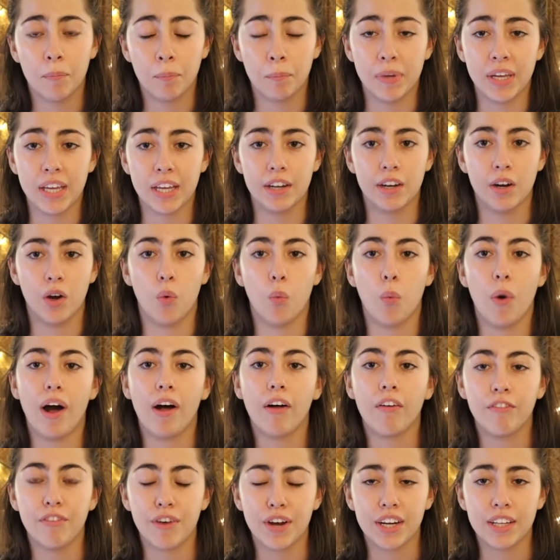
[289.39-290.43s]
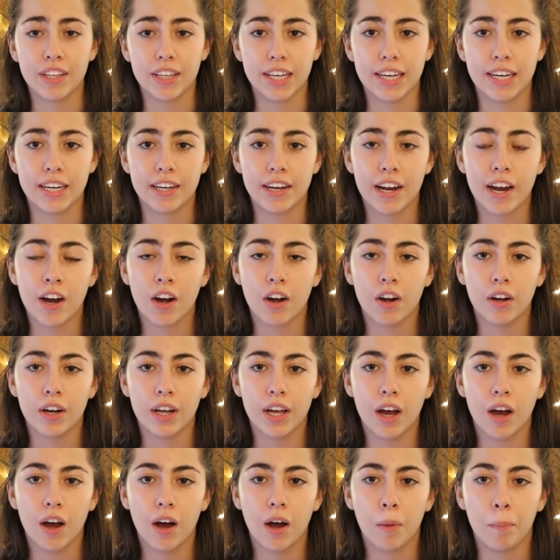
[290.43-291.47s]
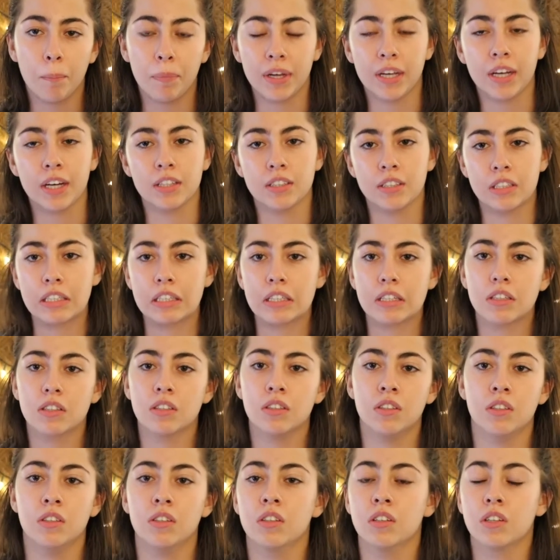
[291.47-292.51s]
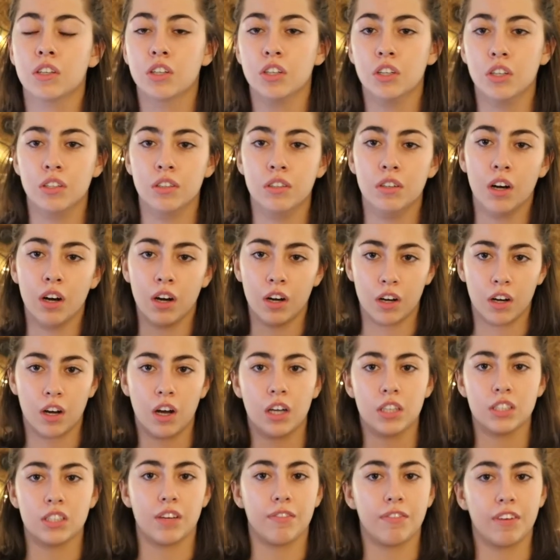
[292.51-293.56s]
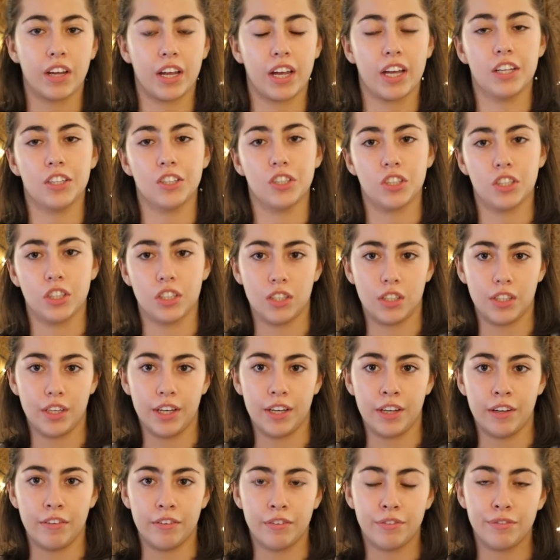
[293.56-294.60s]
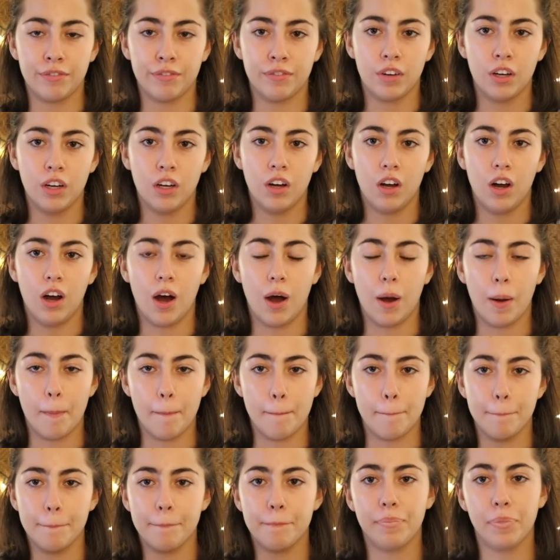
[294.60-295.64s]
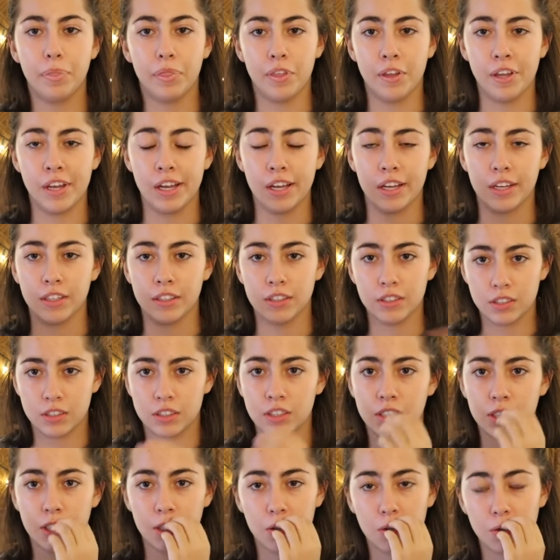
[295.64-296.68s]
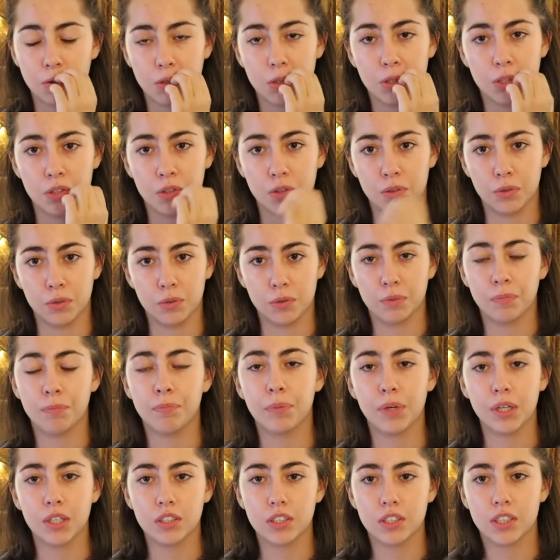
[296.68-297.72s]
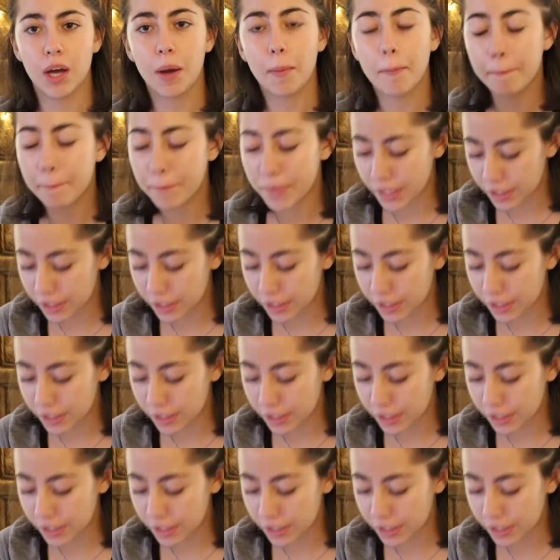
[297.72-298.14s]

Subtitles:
be in a well ventilated area because it could cause suffocation if the CO2 builds up.